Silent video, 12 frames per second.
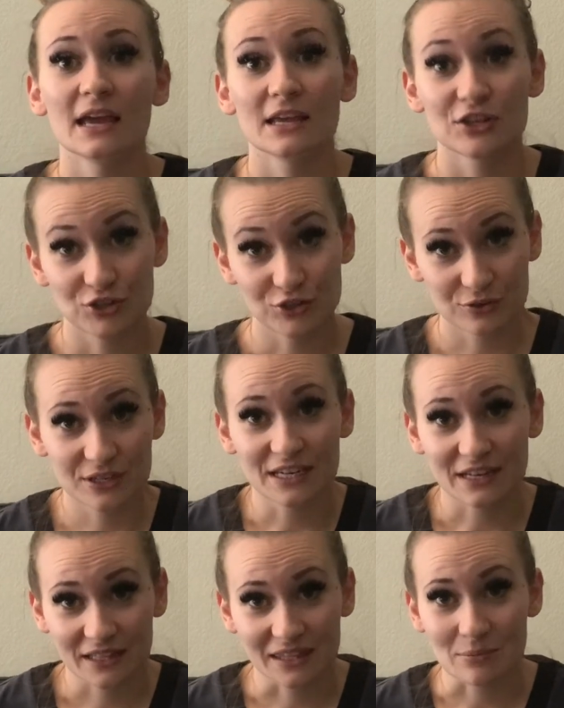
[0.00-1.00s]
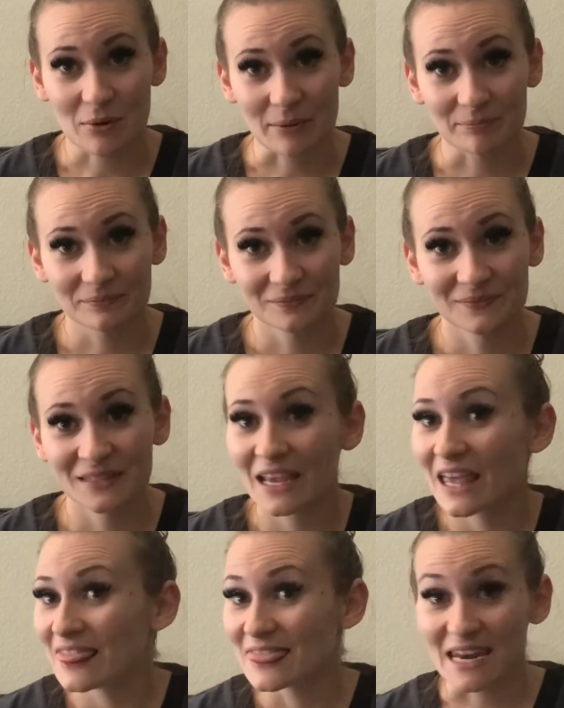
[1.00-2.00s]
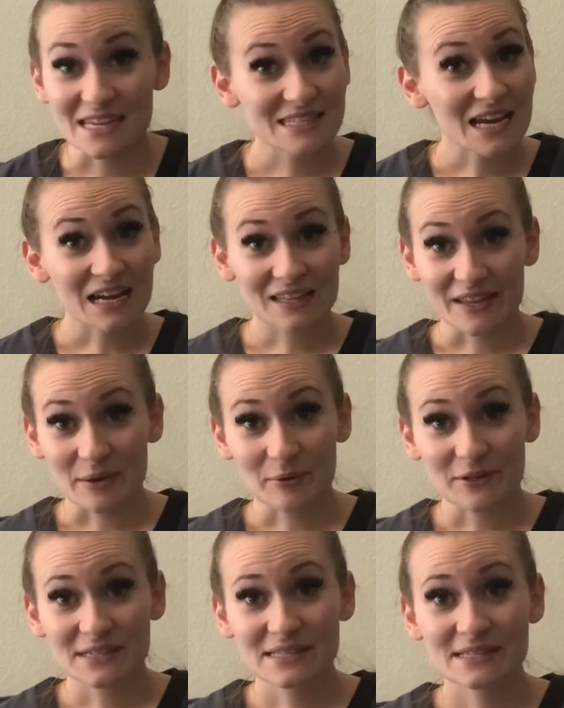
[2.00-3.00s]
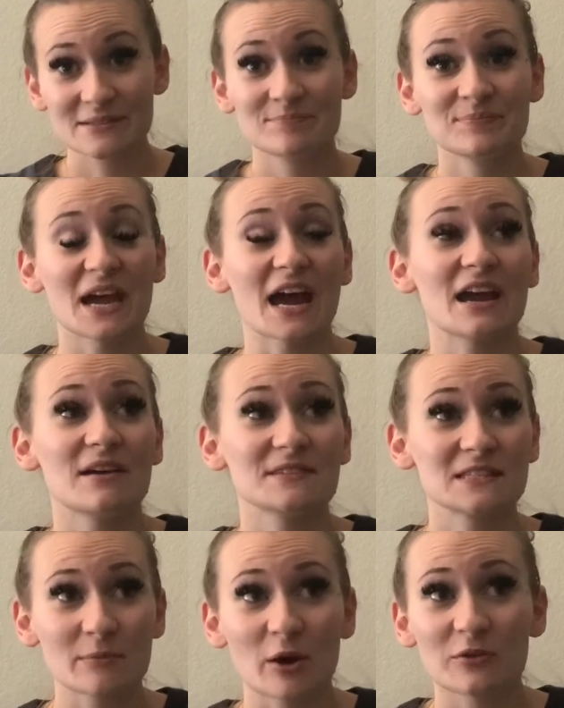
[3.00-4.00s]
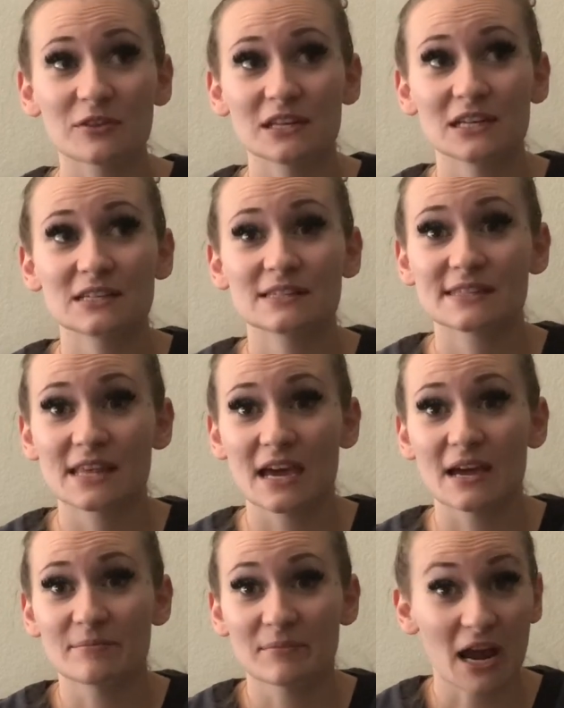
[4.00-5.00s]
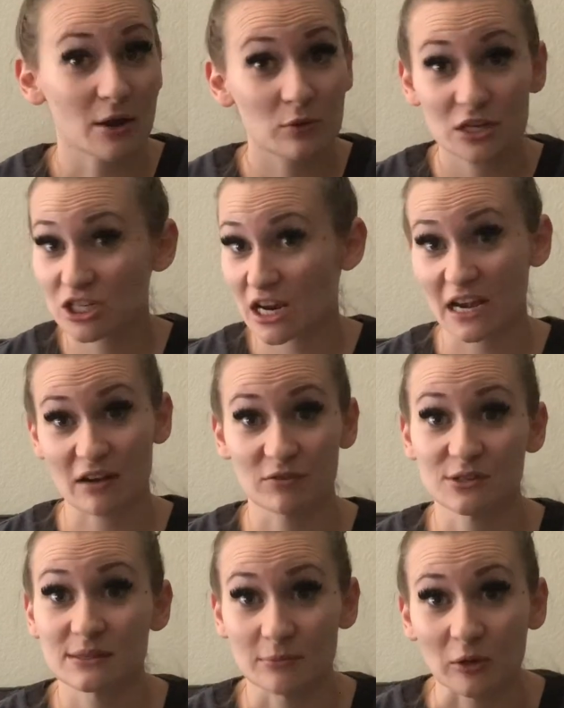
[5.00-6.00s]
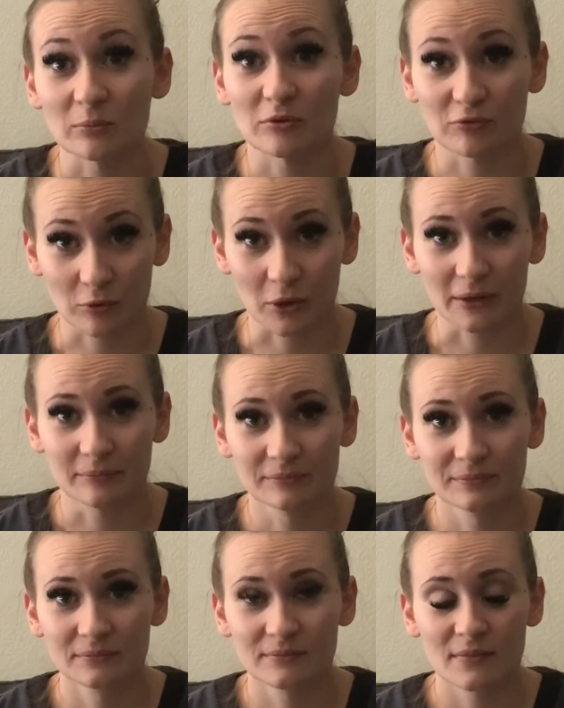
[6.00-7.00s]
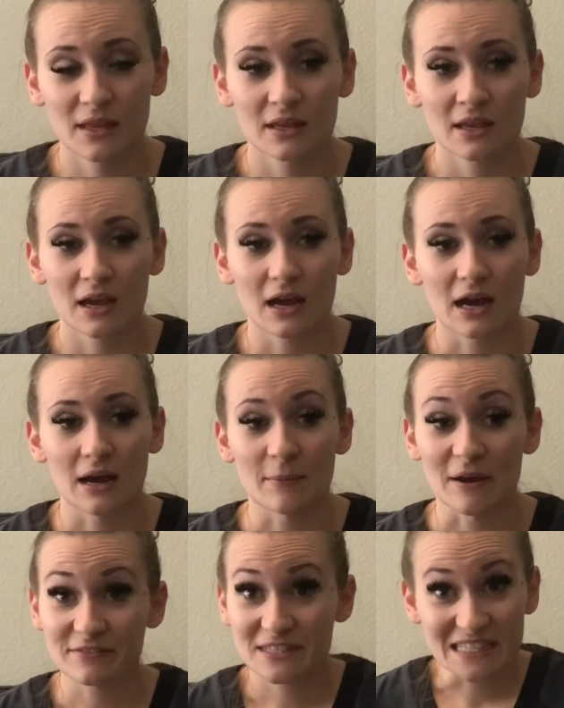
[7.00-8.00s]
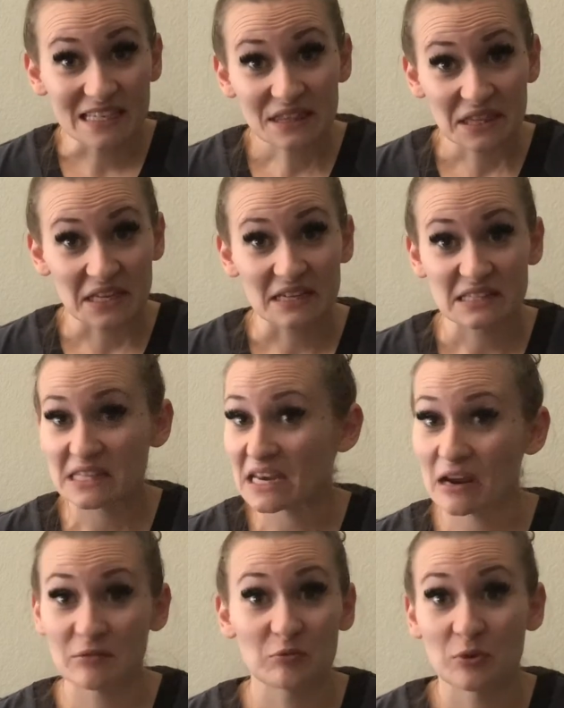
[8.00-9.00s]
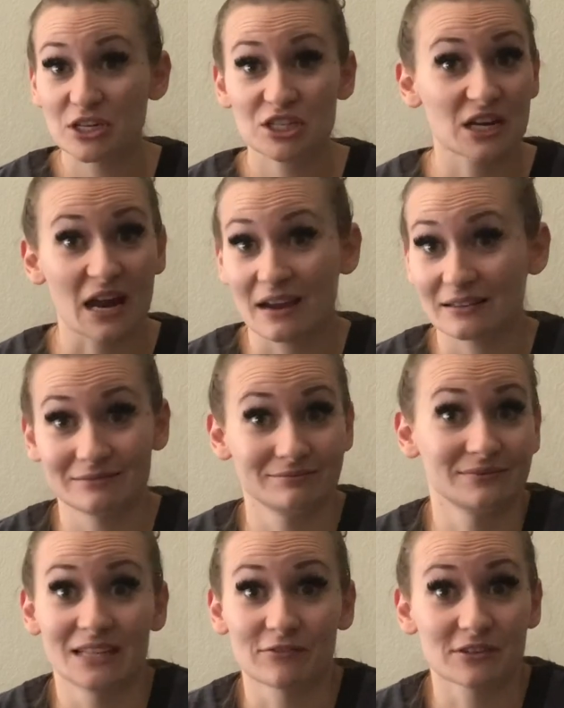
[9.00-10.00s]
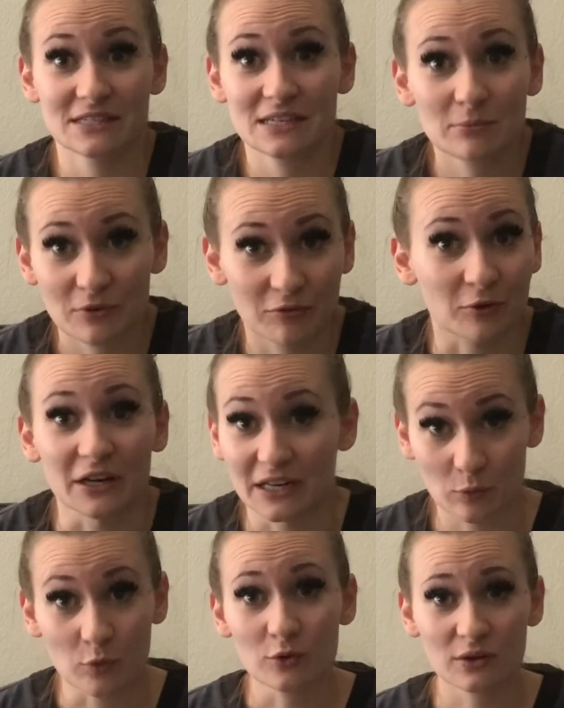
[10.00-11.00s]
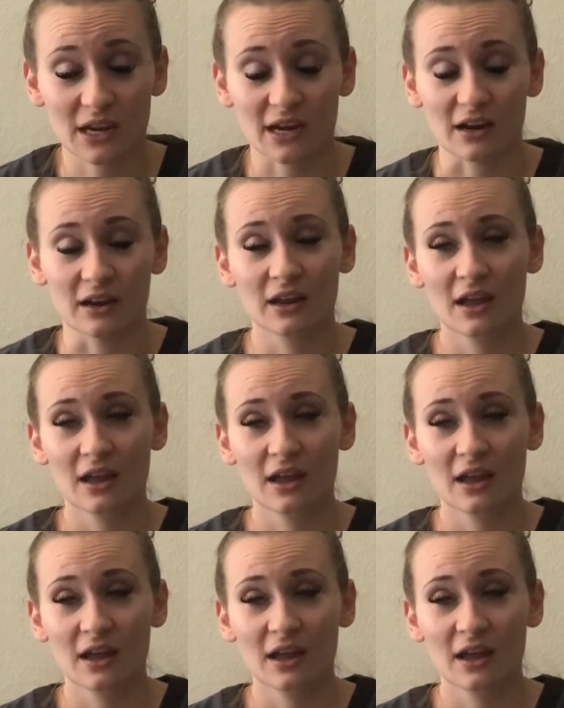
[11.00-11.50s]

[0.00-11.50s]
you need to clean them up. That is not glamorous. I have smelt things that I wish I never smelled before. I've seen things that I wish I'd never seen before in wound care,